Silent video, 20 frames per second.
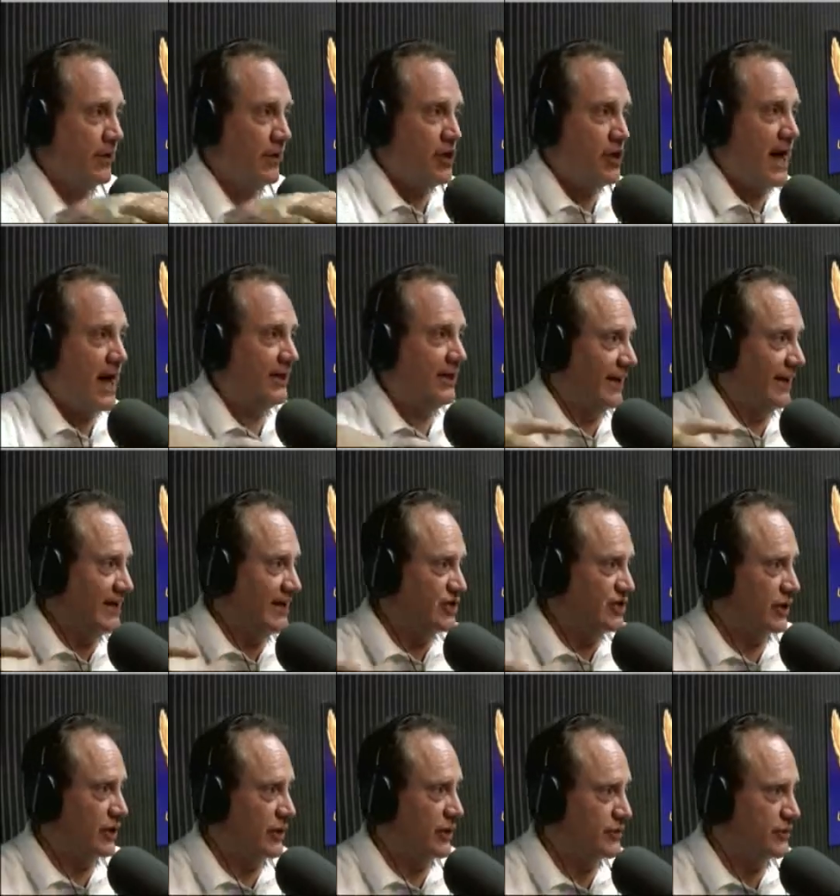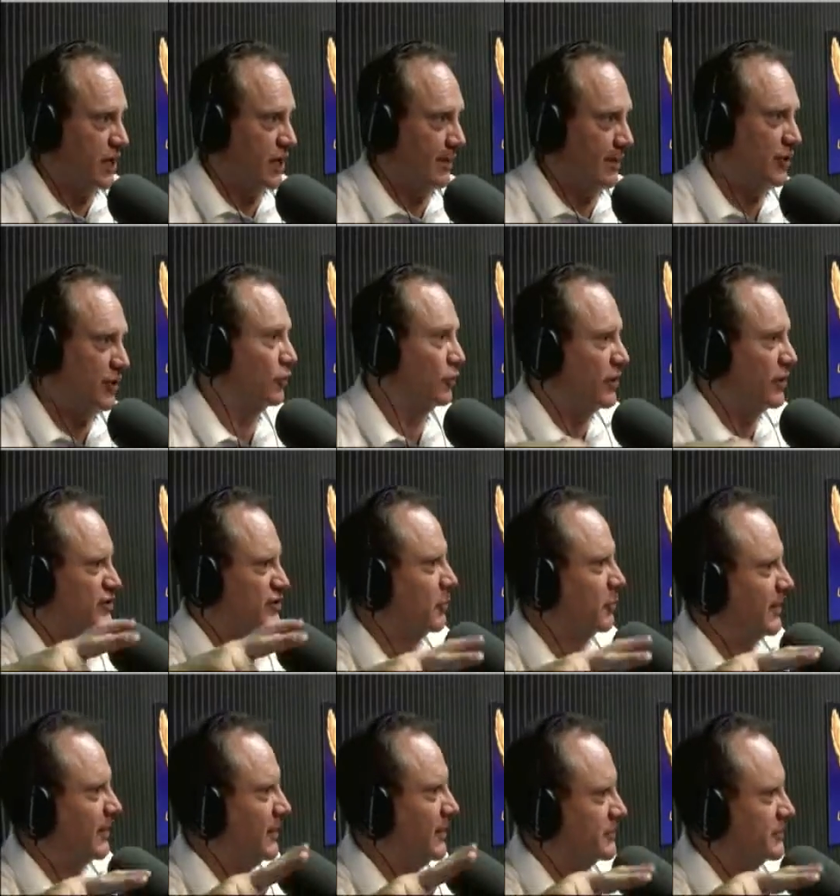Then you had legislators coming. You know
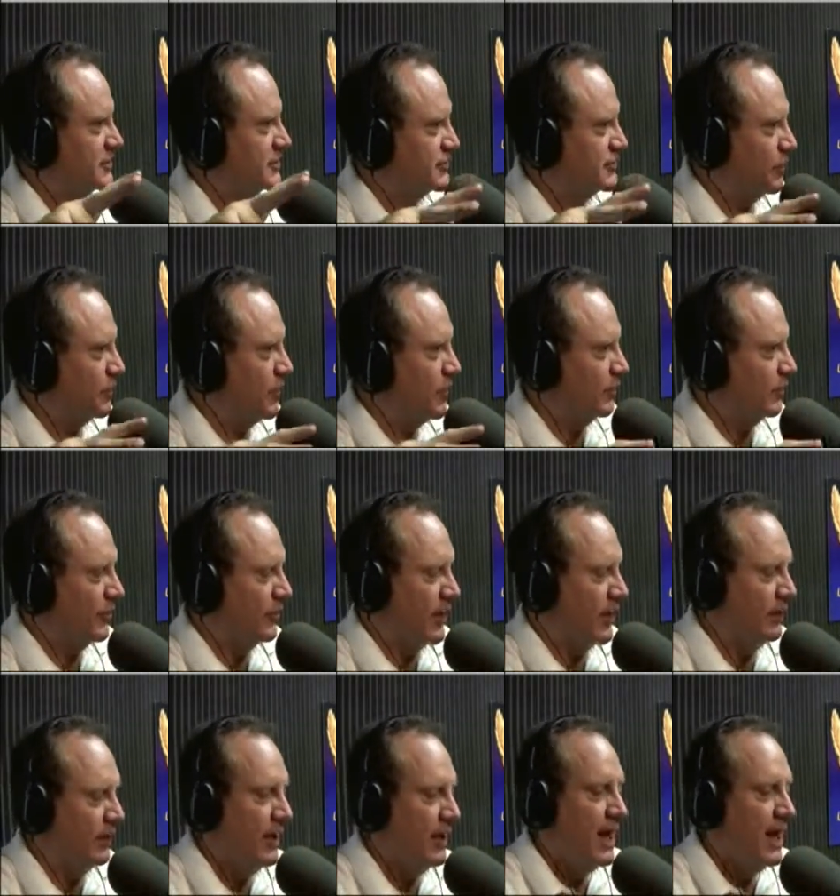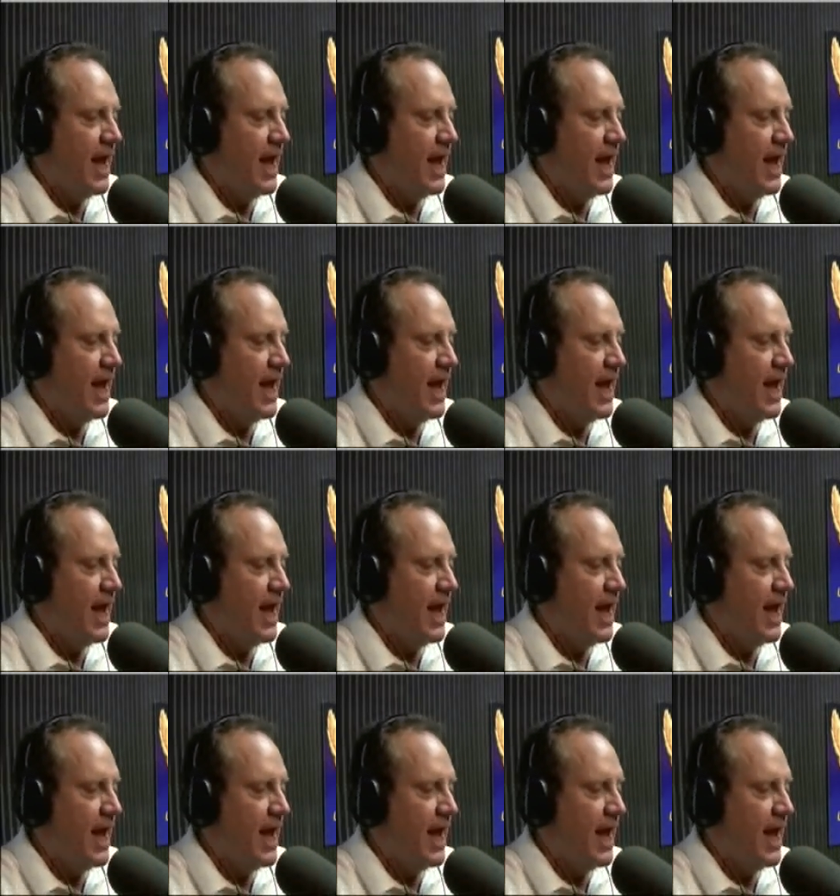Russell Pearce and so on were there.